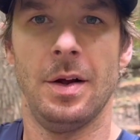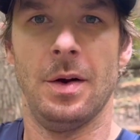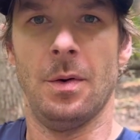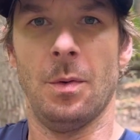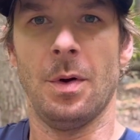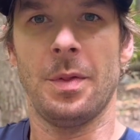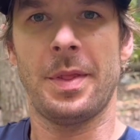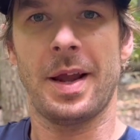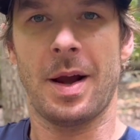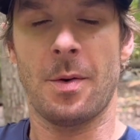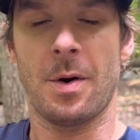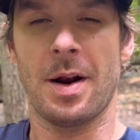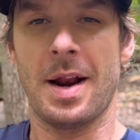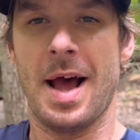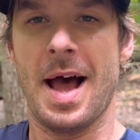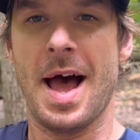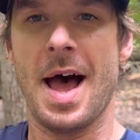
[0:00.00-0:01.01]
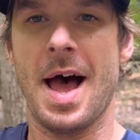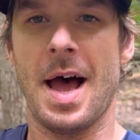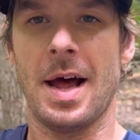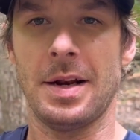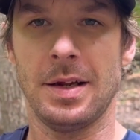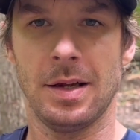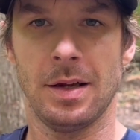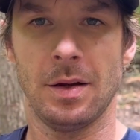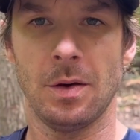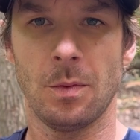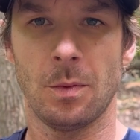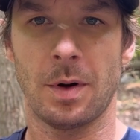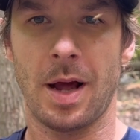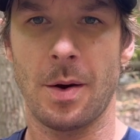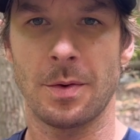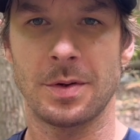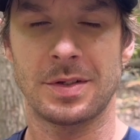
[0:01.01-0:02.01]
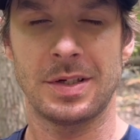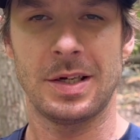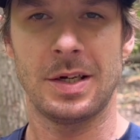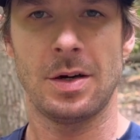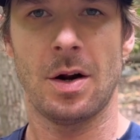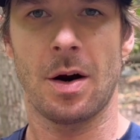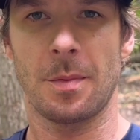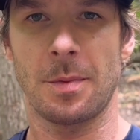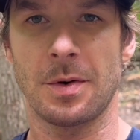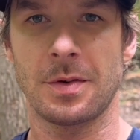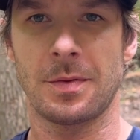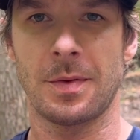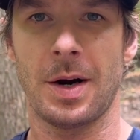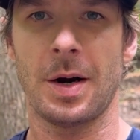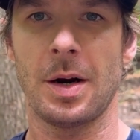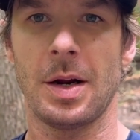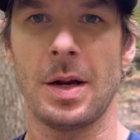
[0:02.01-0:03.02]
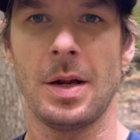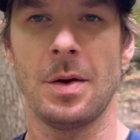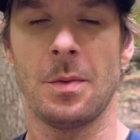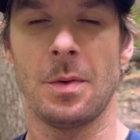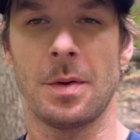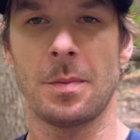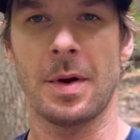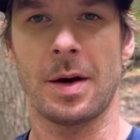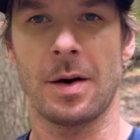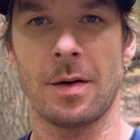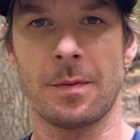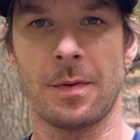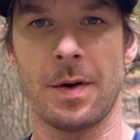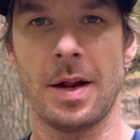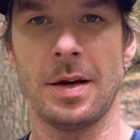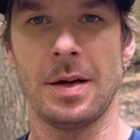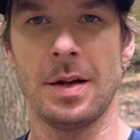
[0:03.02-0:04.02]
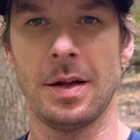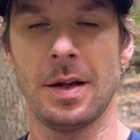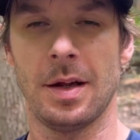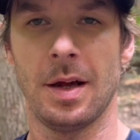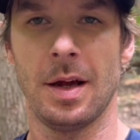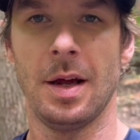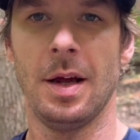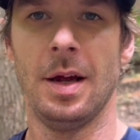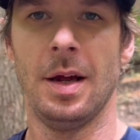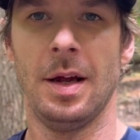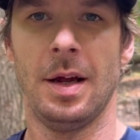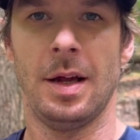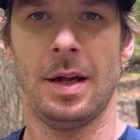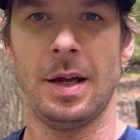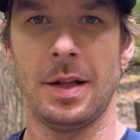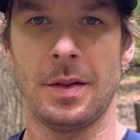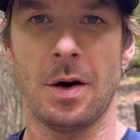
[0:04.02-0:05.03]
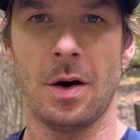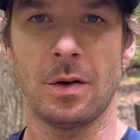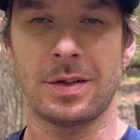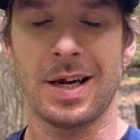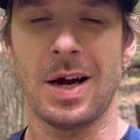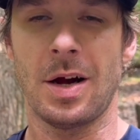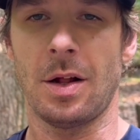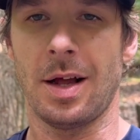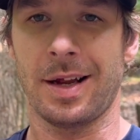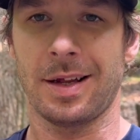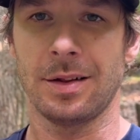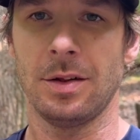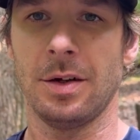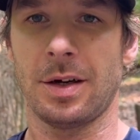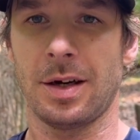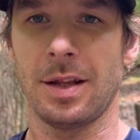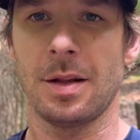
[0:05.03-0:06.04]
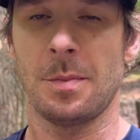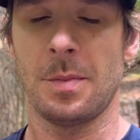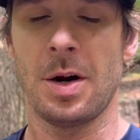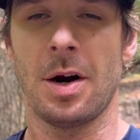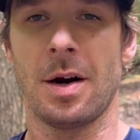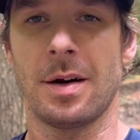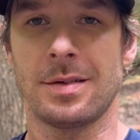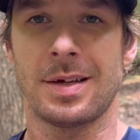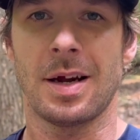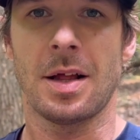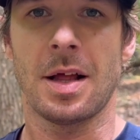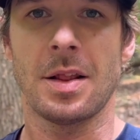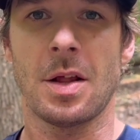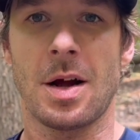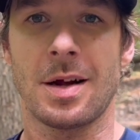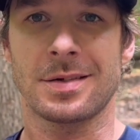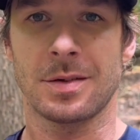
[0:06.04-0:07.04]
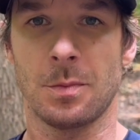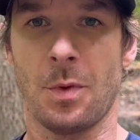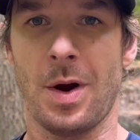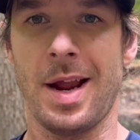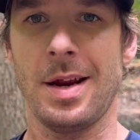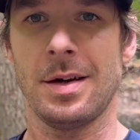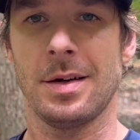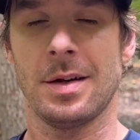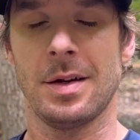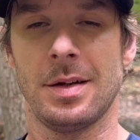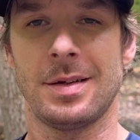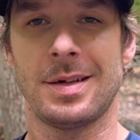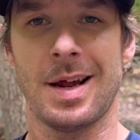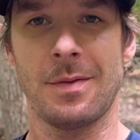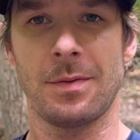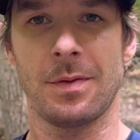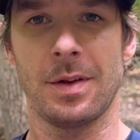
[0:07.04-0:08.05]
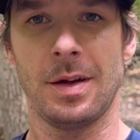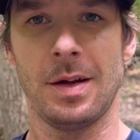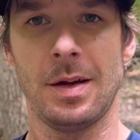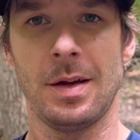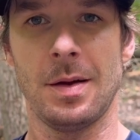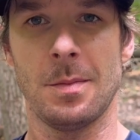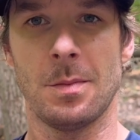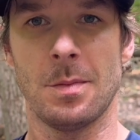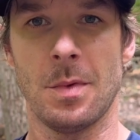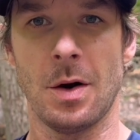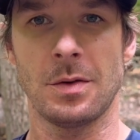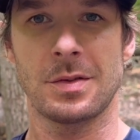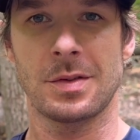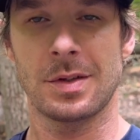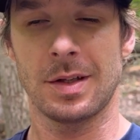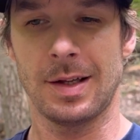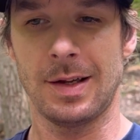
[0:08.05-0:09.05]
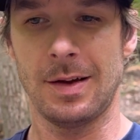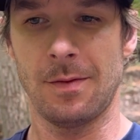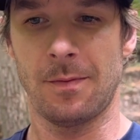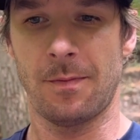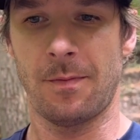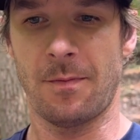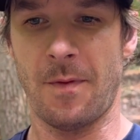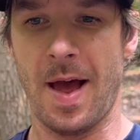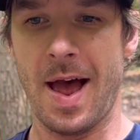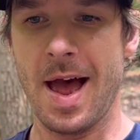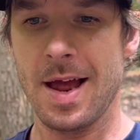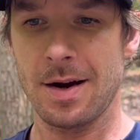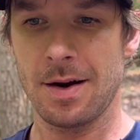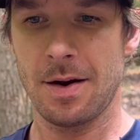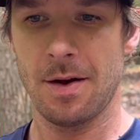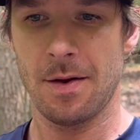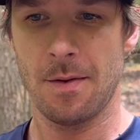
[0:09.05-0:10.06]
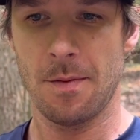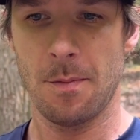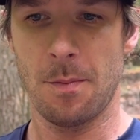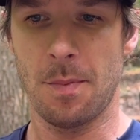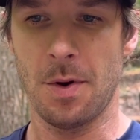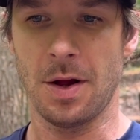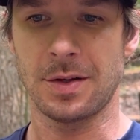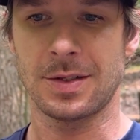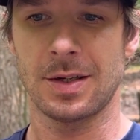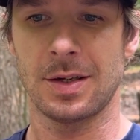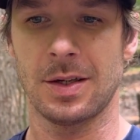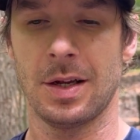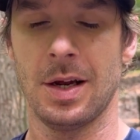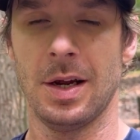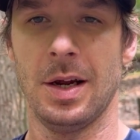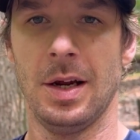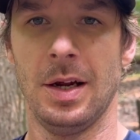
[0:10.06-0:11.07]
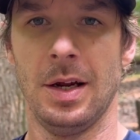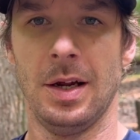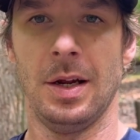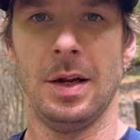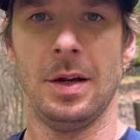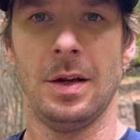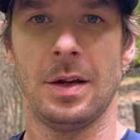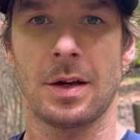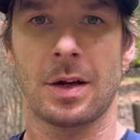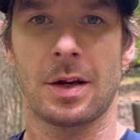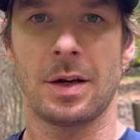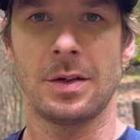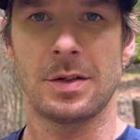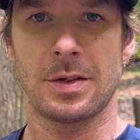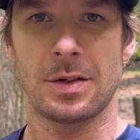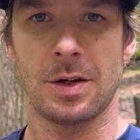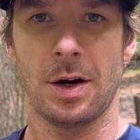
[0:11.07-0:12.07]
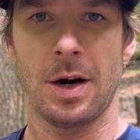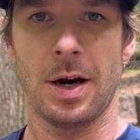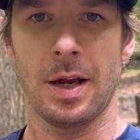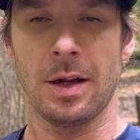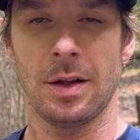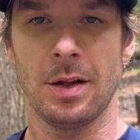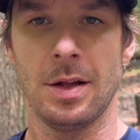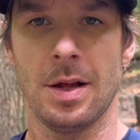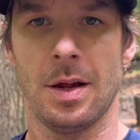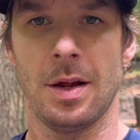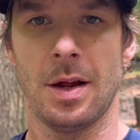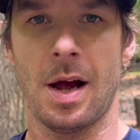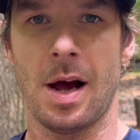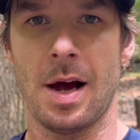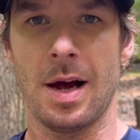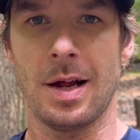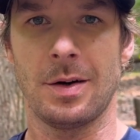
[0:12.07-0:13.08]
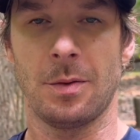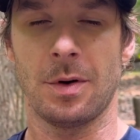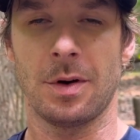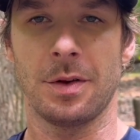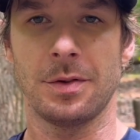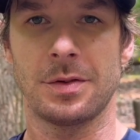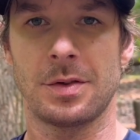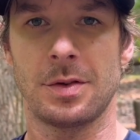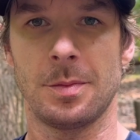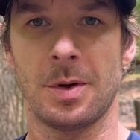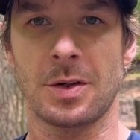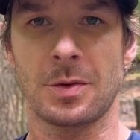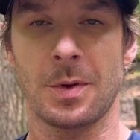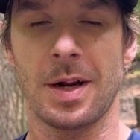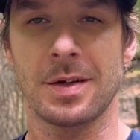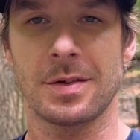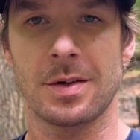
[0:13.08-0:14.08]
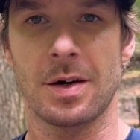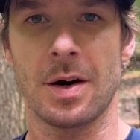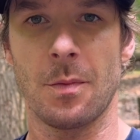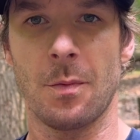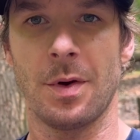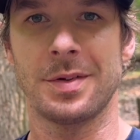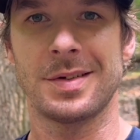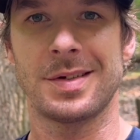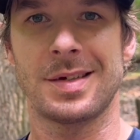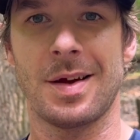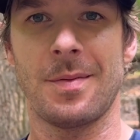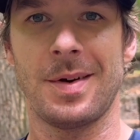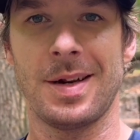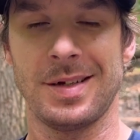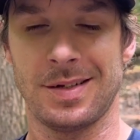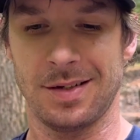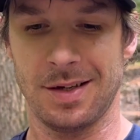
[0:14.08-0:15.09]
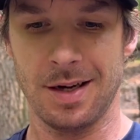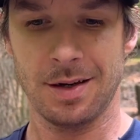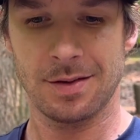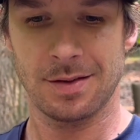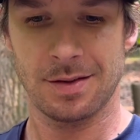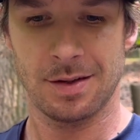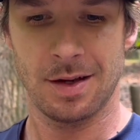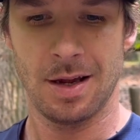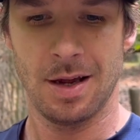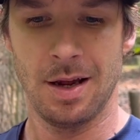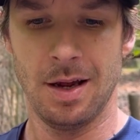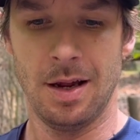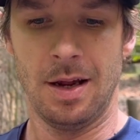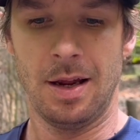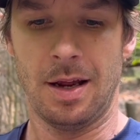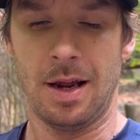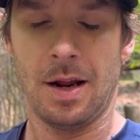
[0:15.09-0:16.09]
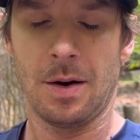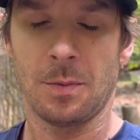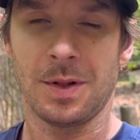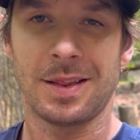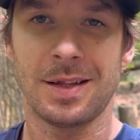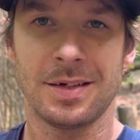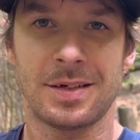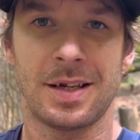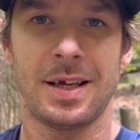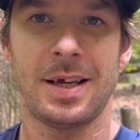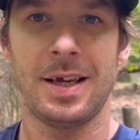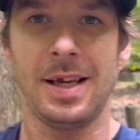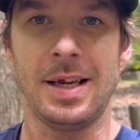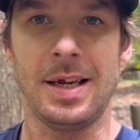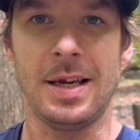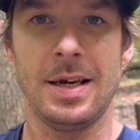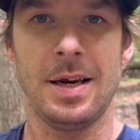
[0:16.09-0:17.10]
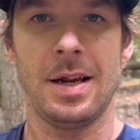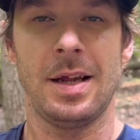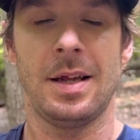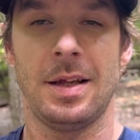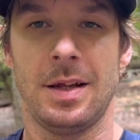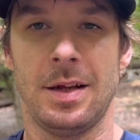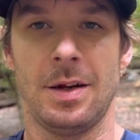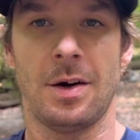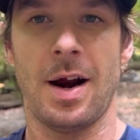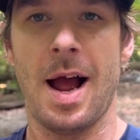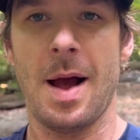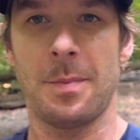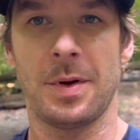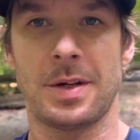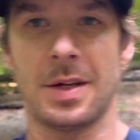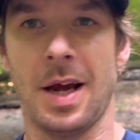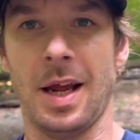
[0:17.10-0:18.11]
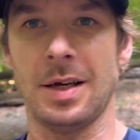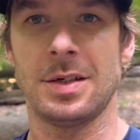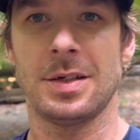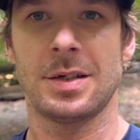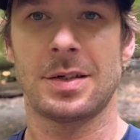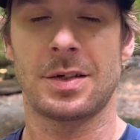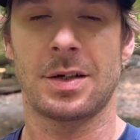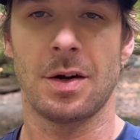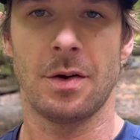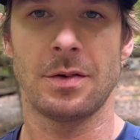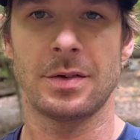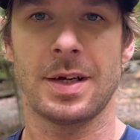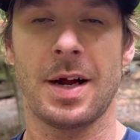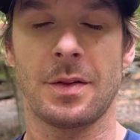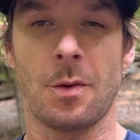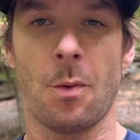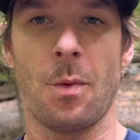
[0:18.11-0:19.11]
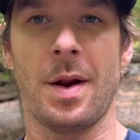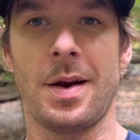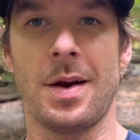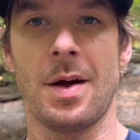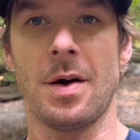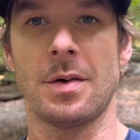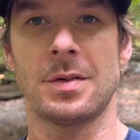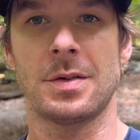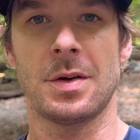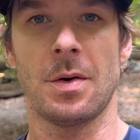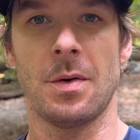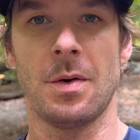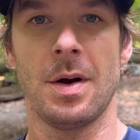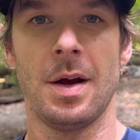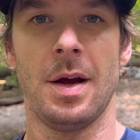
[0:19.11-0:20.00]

one thing I wanted to add, when I was in Harper's Ferry with my girlfriend in the hotel, I could look in the mirror and tell I lost some weight. Definitely mostly fat, but concerning. I don't want to lose too much weight. I started at 176, and with this heat, your appetite just goes out the window. So